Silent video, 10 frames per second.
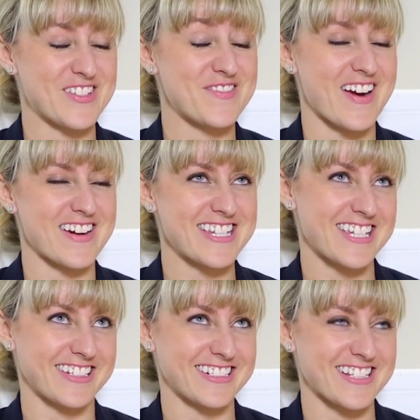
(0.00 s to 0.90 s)
which is very
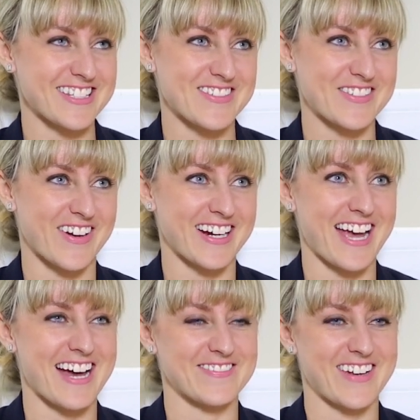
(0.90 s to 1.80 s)
cute because it was
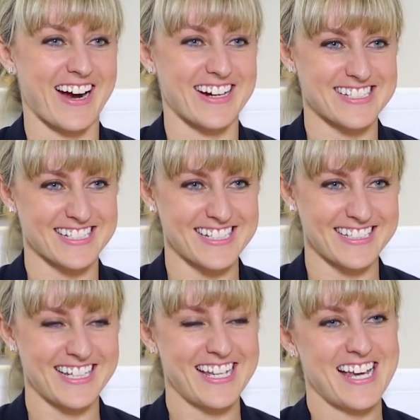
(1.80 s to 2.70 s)
very out of character.
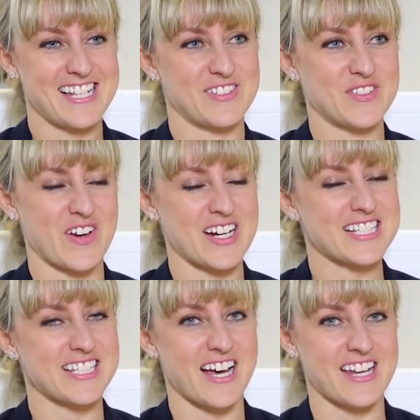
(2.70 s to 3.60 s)
She was very
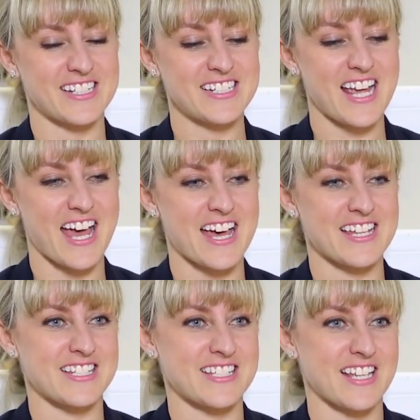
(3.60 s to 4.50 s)
excited
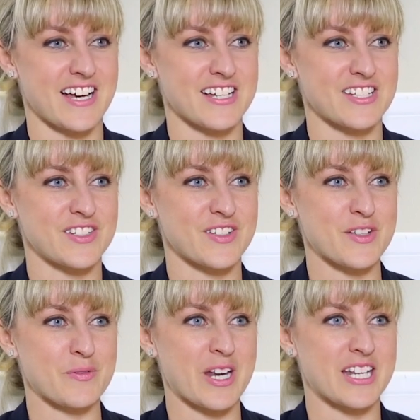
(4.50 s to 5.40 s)
and uh, she
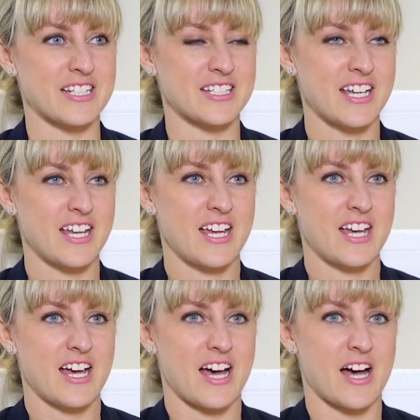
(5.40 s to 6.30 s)
also went and
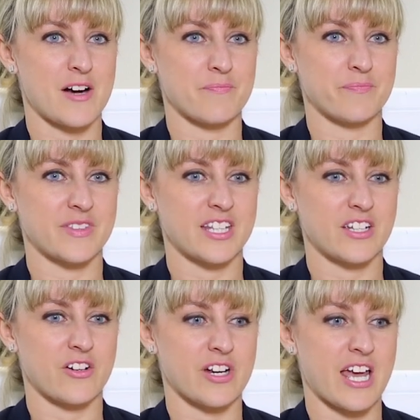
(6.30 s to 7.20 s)
um,
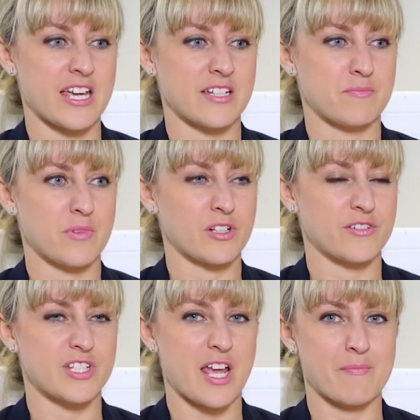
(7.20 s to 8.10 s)
got a bottle
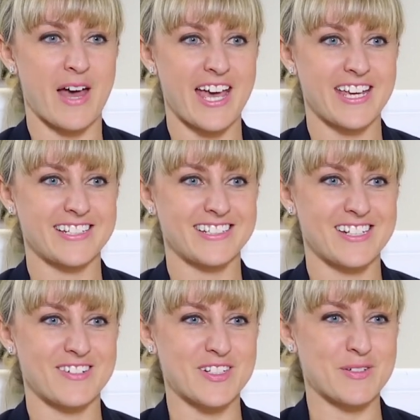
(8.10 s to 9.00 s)
of
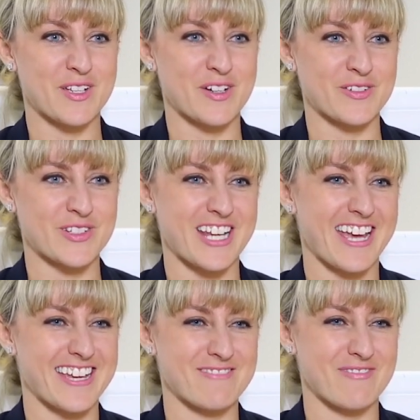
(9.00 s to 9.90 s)
champagne, which we all
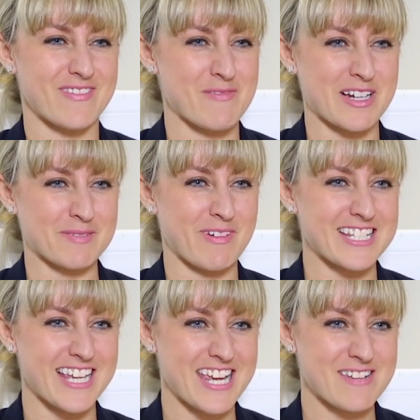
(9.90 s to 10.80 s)
shared amongst
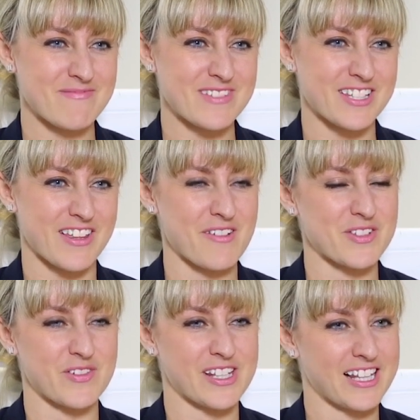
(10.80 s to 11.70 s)
my team, so that
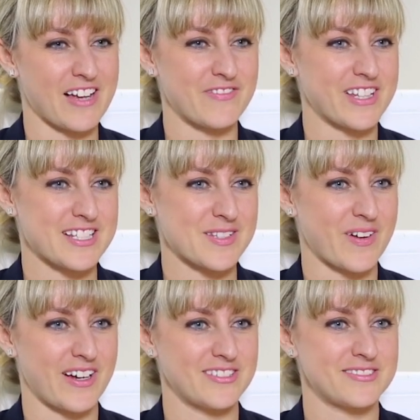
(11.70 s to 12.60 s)
was really lovely as
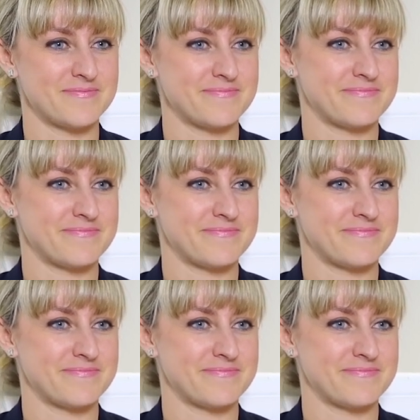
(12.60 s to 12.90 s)
well.